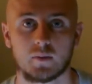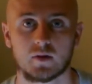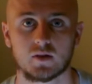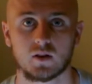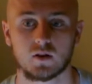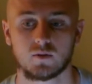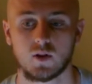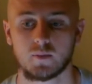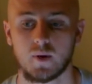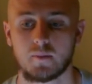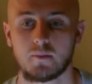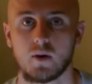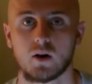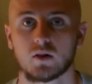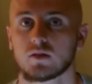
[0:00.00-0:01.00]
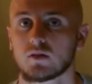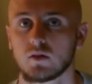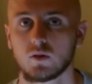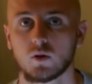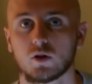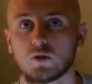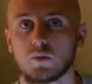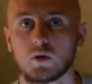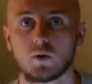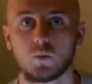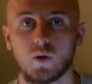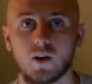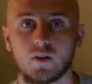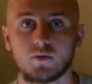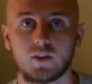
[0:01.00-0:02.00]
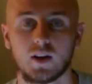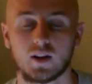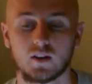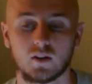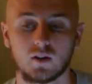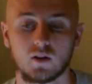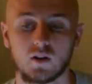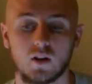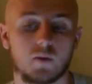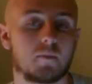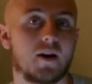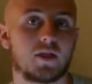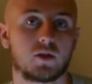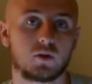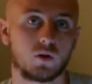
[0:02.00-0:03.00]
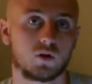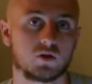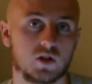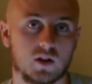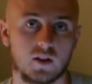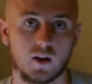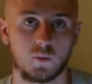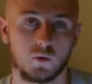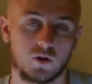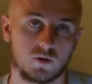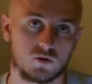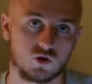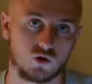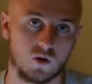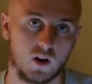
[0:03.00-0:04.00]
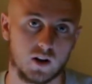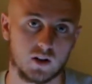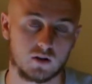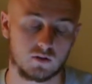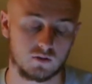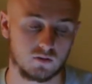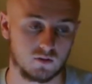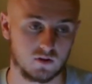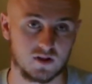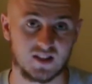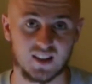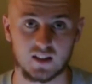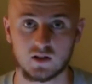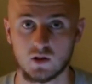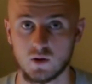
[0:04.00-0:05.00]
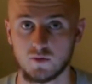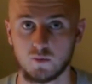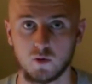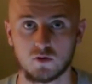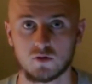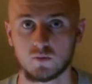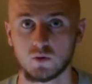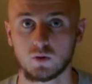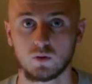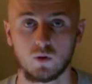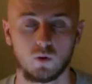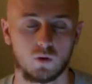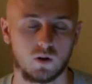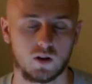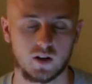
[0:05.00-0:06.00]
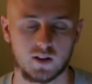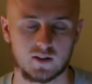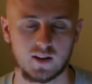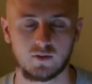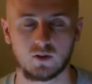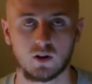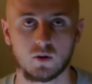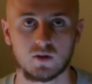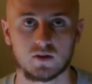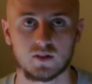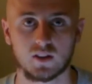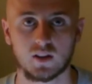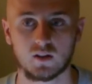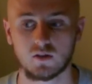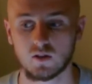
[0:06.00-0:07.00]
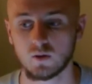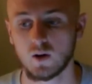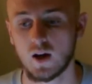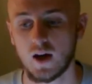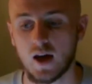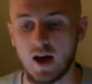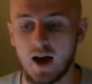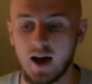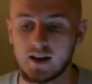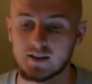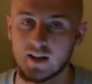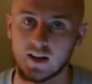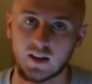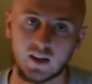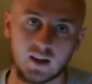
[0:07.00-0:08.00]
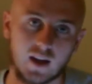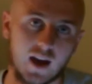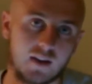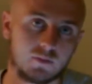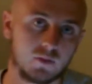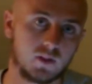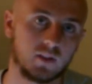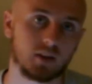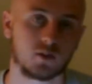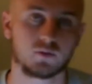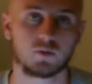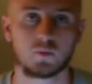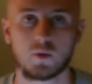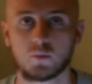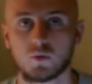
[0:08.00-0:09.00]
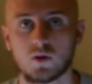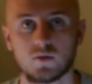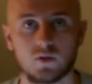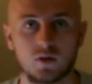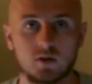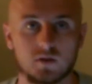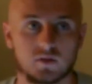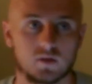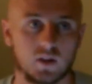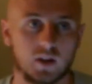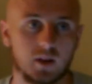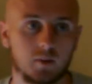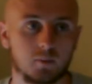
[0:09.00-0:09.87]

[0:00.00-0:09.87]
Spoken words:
It's kind of like my master document where I've taken a methodology that I want to try and stick to if possible, or at least have a go at sticking to, and taking everything from the previous